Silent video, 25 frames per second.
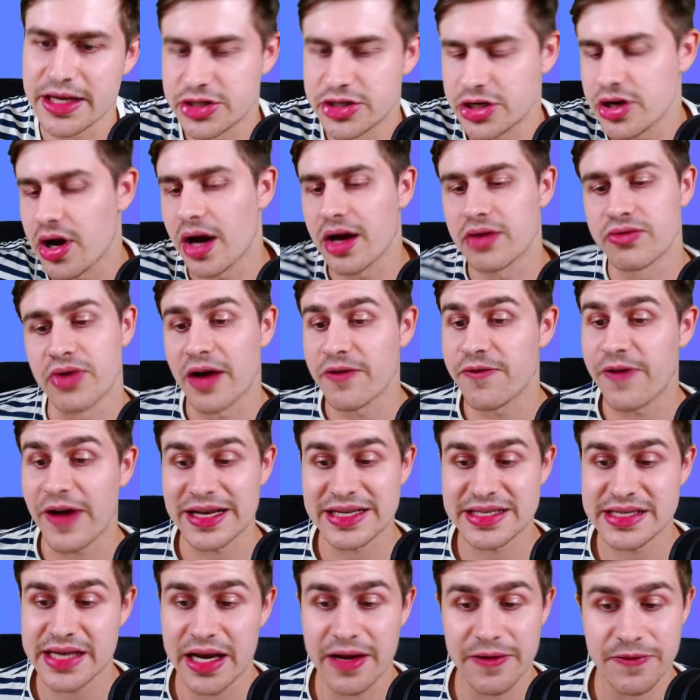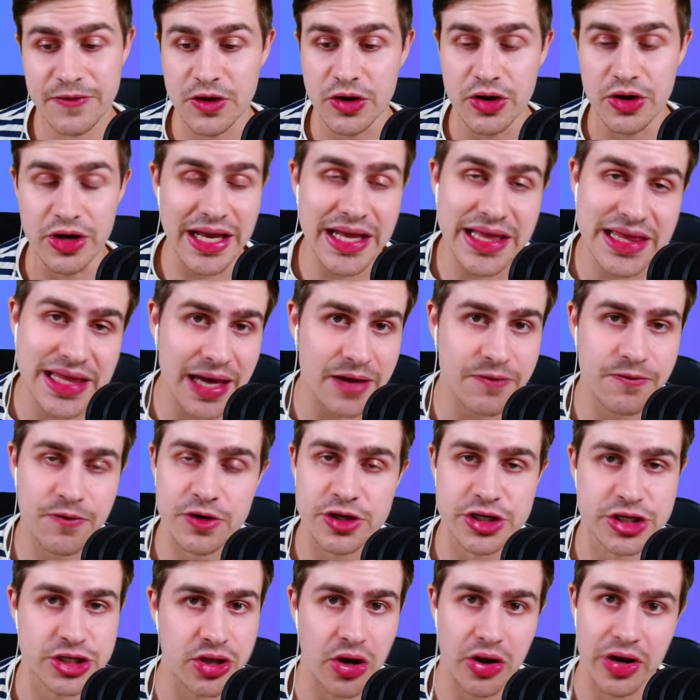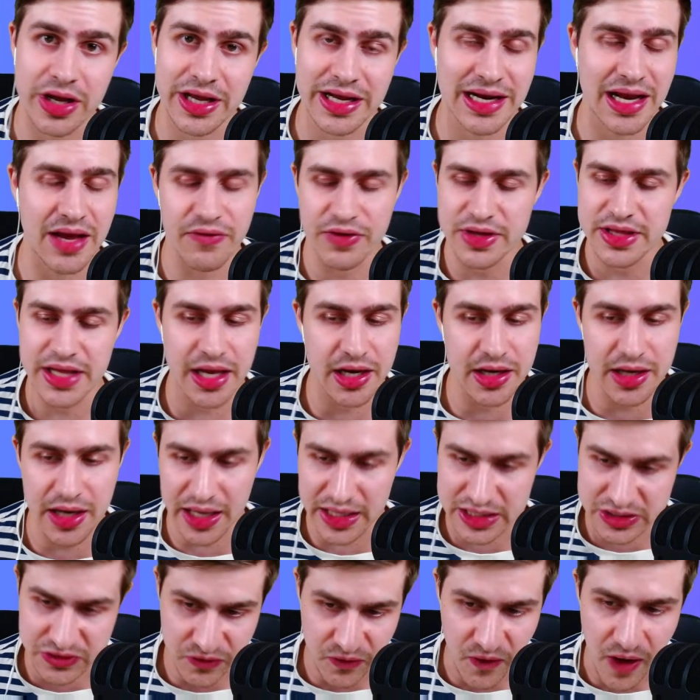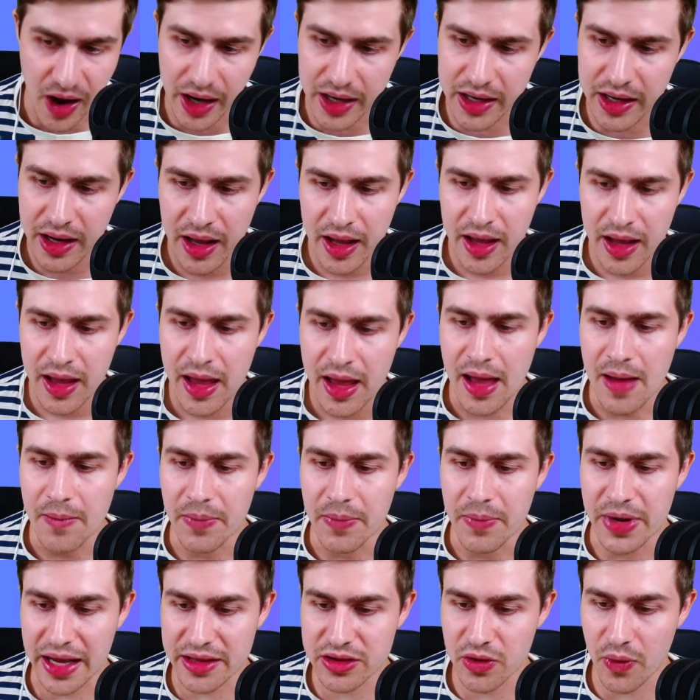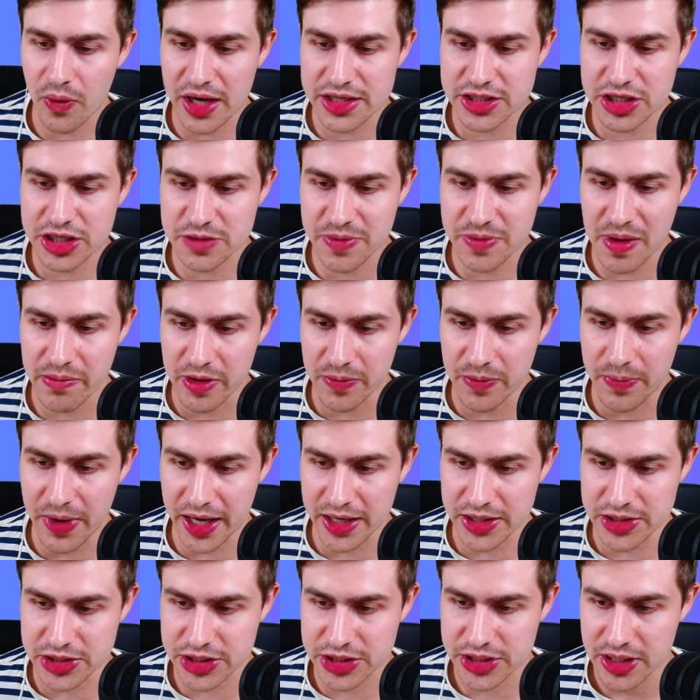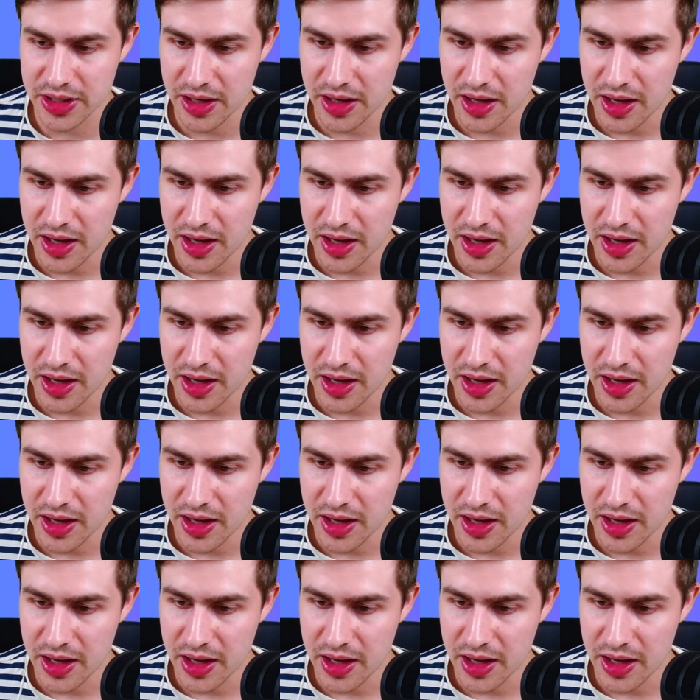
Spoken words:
So yeah, Rafa, I said if you need that for a starting 11, then it's fine. But otherwise, just maybe bench.